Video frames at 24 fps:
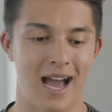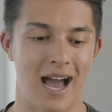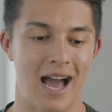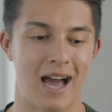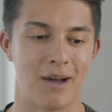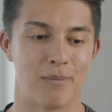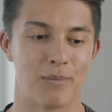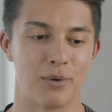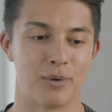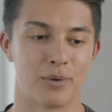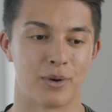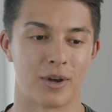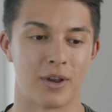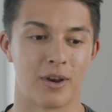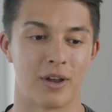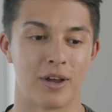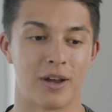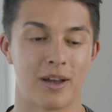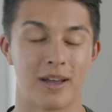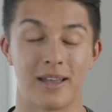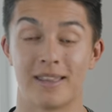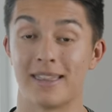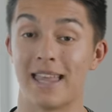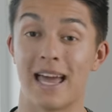and we were
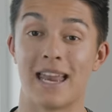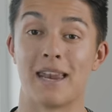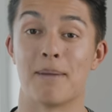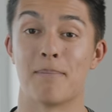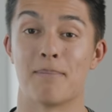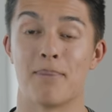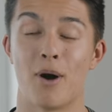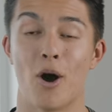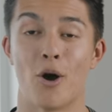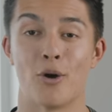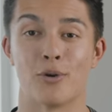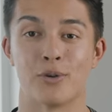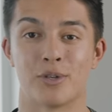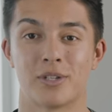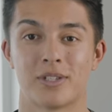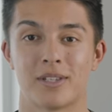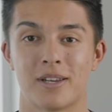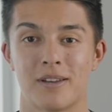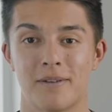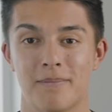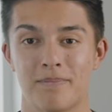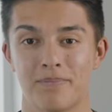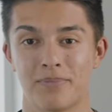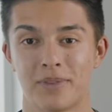gonna then in
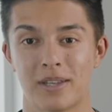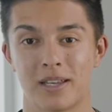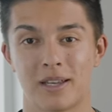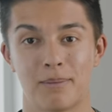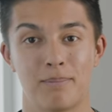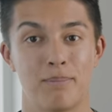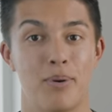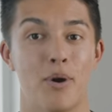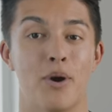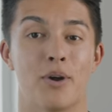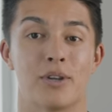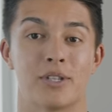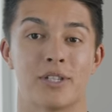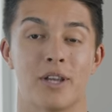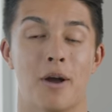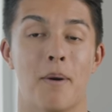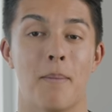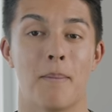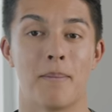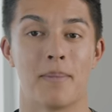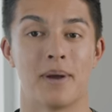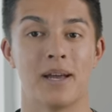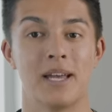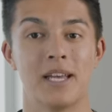post put
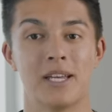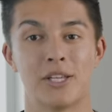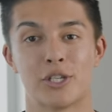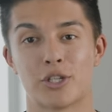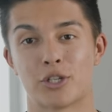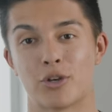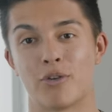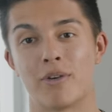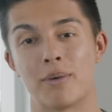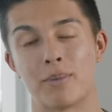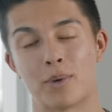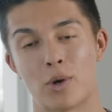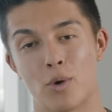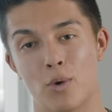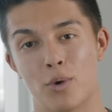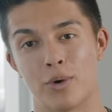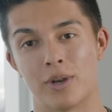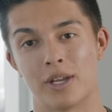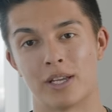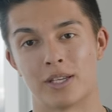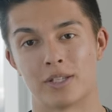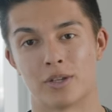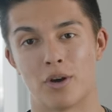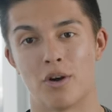some screen
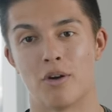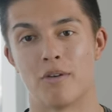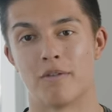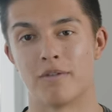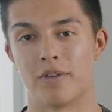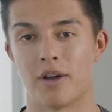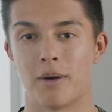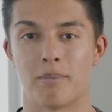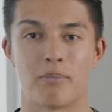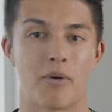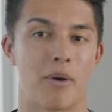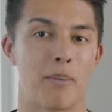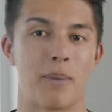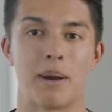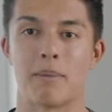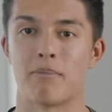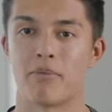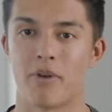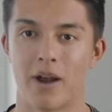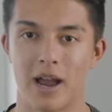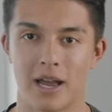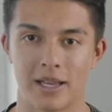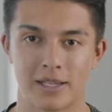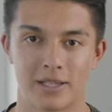recordings of a Premiere
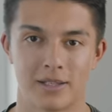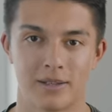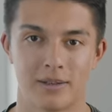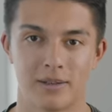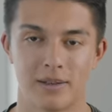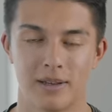Pro